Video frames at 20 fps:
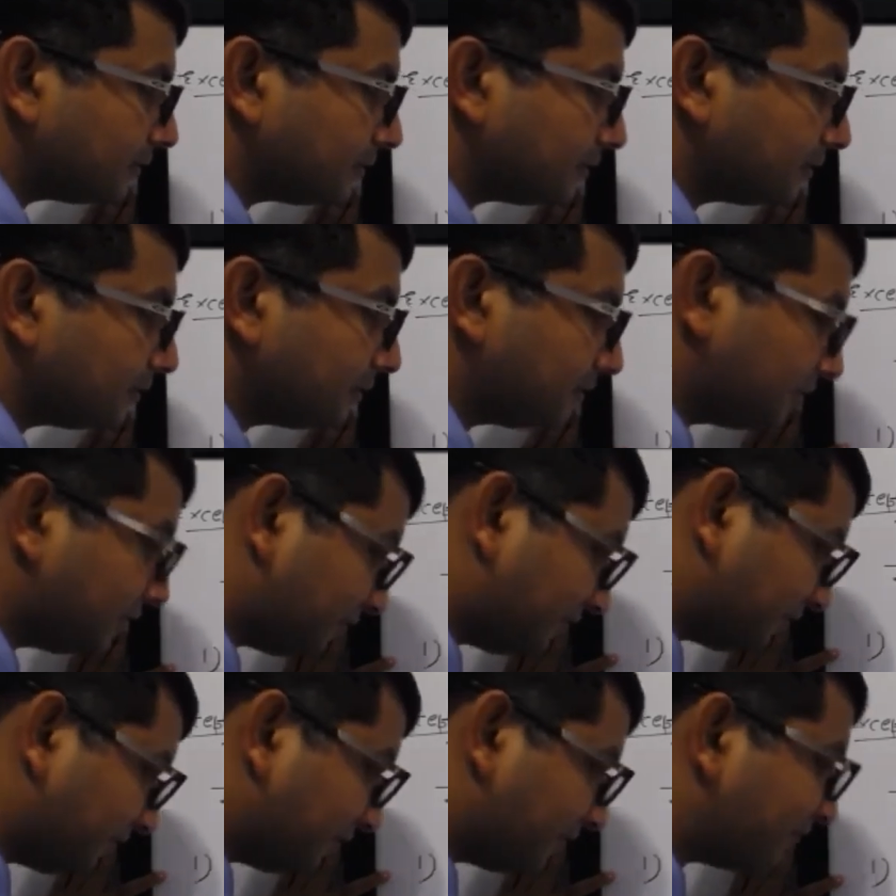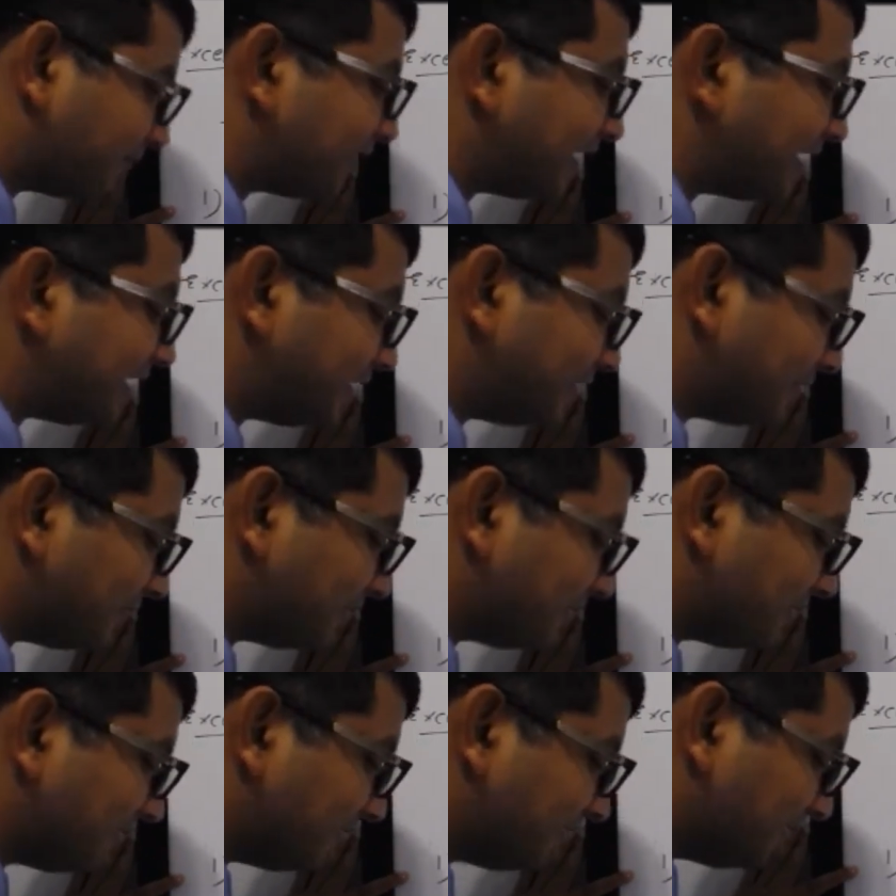Okay.
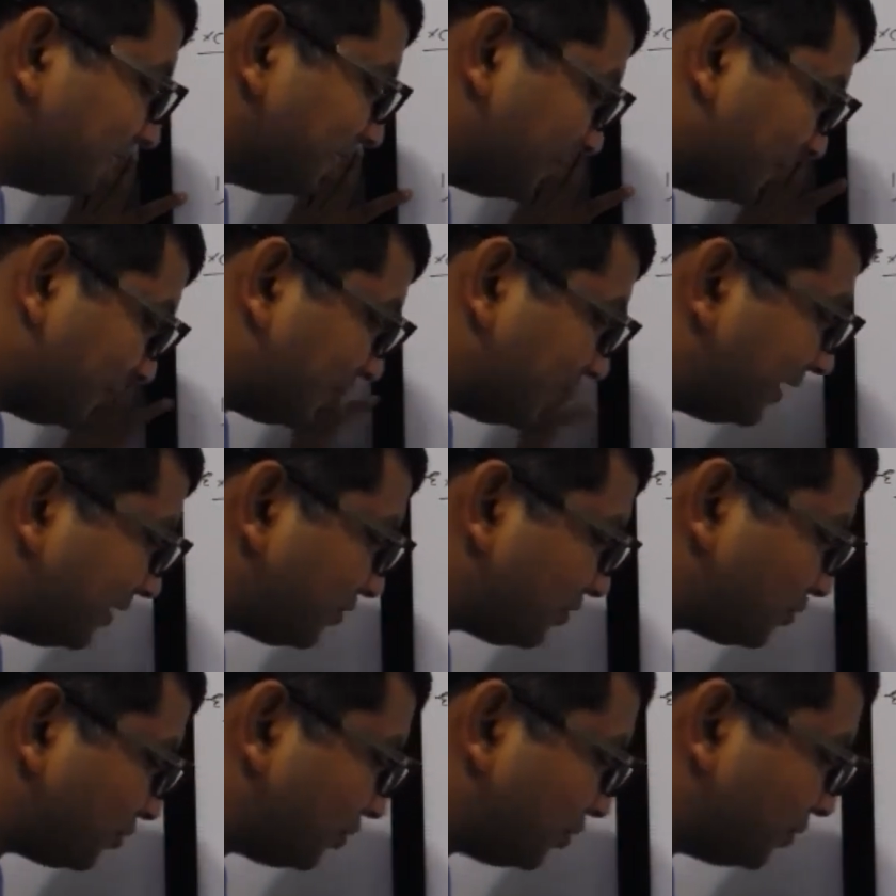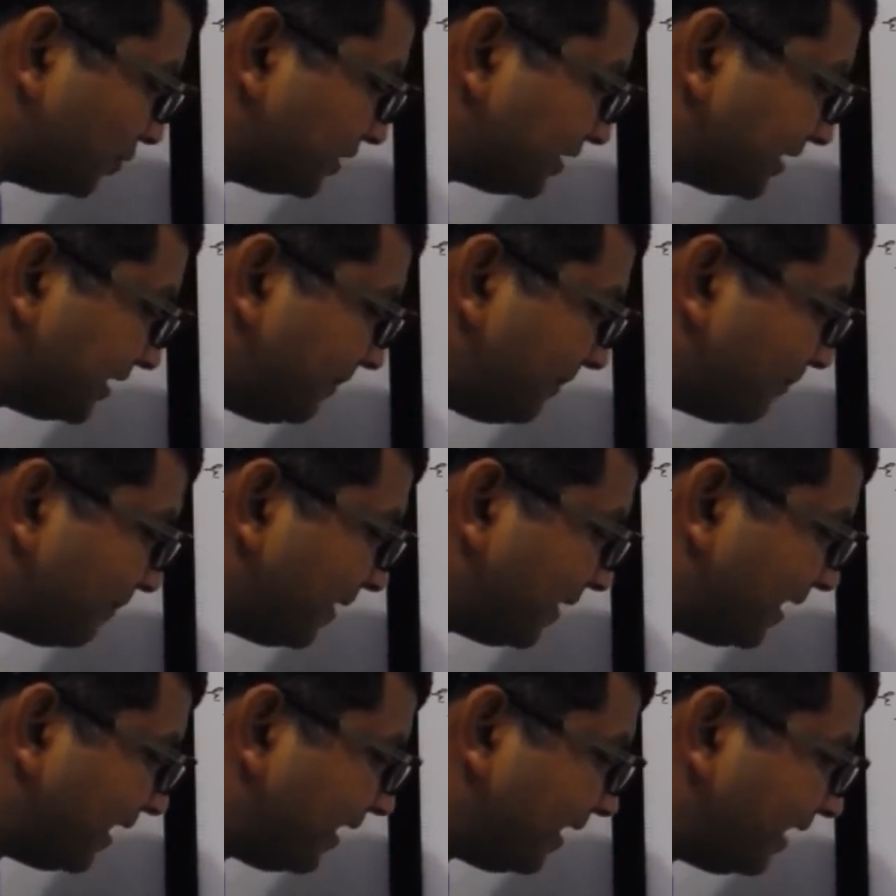You will say
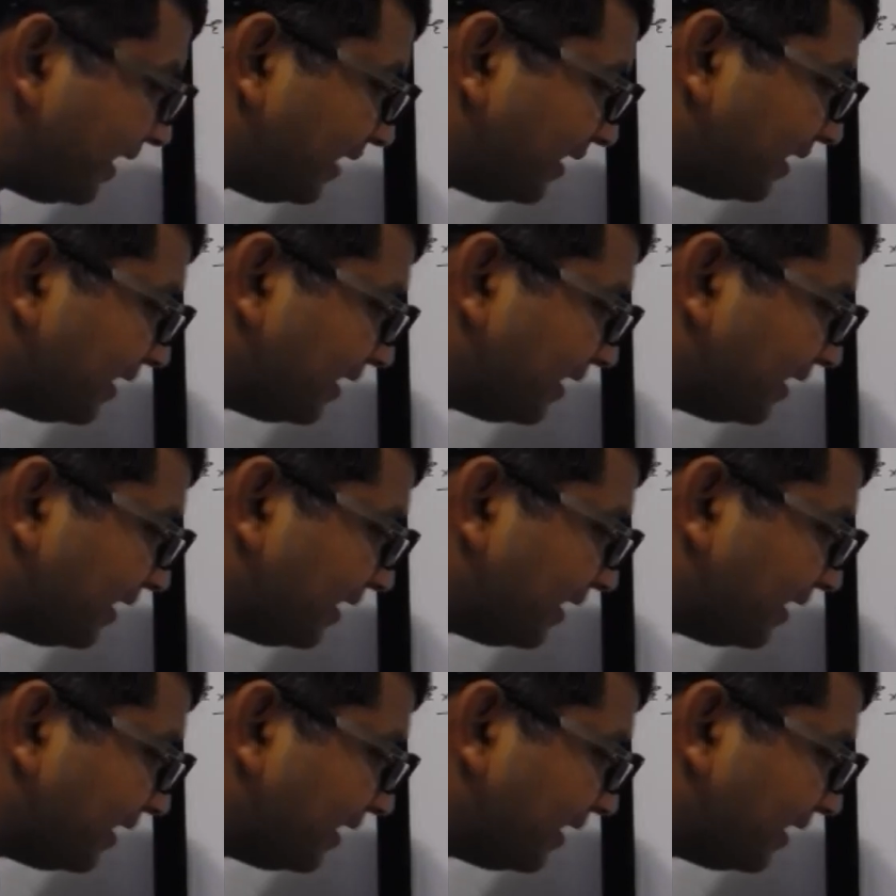main.